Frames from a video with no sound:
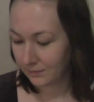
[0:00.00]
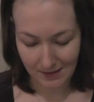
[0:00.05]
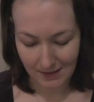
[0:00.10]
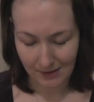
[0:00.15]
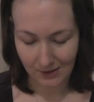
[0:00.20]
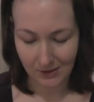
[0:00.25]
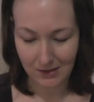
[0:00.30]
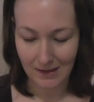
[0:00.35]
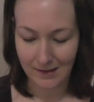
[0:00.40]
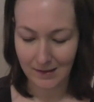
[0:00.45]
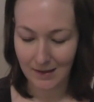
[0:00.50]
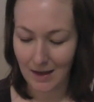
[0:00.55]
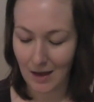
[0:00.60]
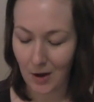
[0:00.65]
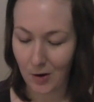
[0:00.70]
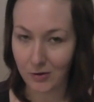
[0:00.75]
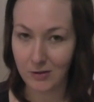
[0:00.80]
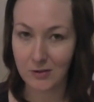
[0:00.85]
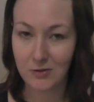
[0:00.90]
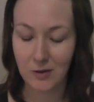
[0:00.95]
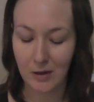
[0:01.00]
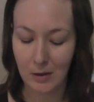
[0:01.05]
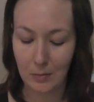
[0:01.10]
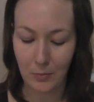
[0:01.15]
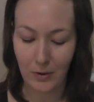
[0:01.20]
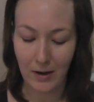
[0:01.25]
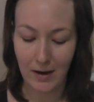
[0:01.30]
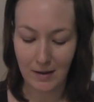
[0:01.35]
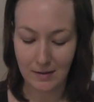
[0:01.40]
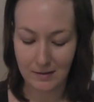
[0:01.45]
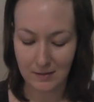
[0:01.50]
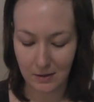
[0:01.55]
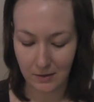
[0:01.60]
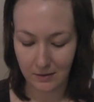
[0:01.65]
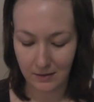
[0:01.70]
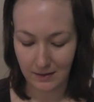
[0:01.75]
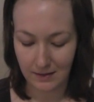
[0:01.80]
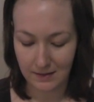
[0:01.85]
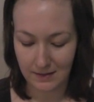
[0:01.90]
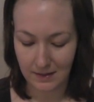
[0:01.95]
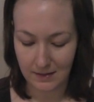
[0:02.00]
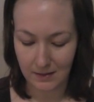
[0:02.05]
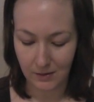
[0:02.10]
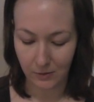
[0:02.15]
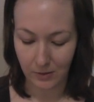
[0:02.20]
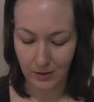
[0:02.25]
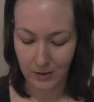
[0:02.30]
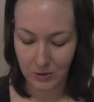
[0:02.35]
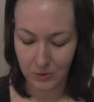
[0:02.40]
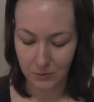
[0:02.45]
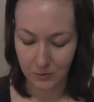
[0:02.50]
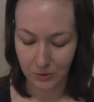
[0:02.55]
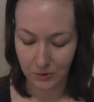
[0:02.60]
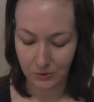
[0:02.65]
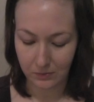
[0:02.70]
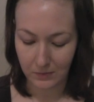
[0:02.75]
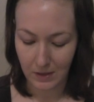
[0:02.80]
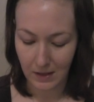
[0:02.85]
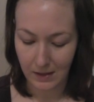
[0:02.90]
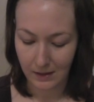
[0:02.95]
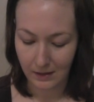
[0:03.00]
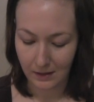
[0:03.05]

They look like they are an Australian brand. So this is a gradual